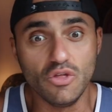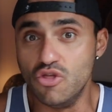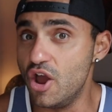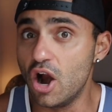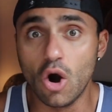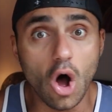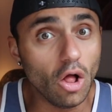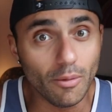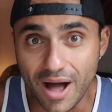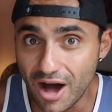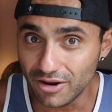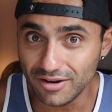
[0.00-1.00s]
they're all
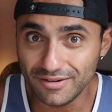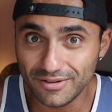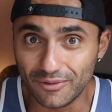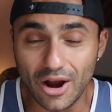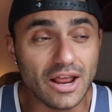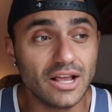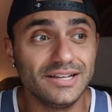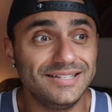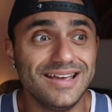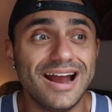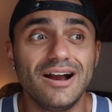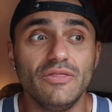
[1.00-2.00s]
about it, right? Because
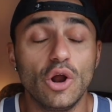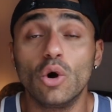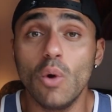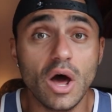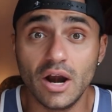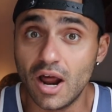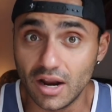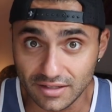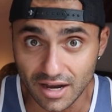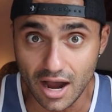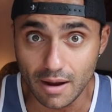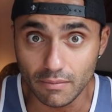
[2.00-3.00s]
they're they're running out of
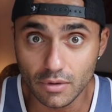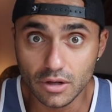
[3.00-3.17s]
time.